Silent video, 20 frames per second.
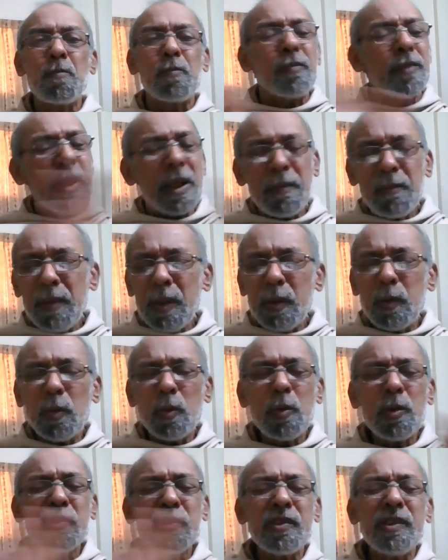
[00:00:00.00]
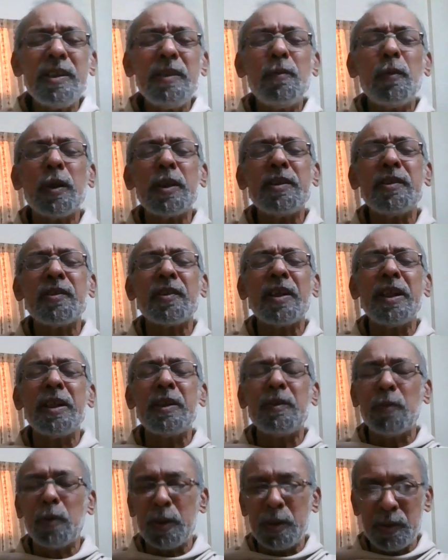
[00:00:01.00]
then we don't see what is
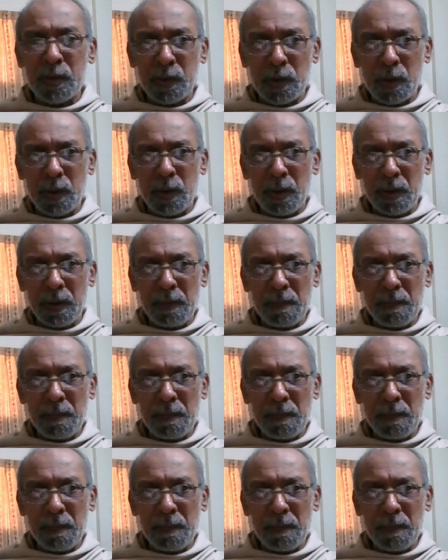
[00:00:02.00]
right, what is wrong.